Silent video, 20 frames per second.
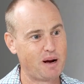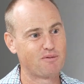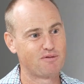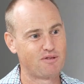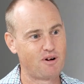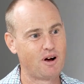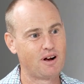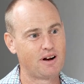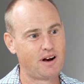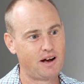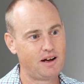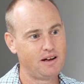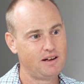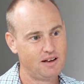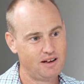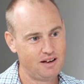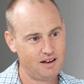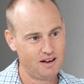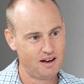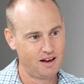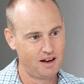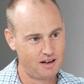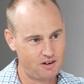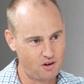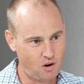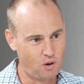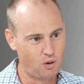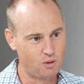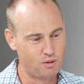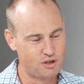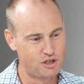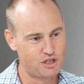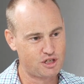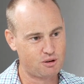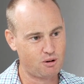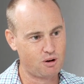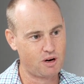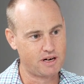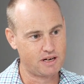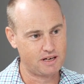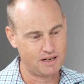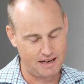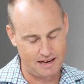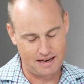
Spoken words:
Friday, an orange screen.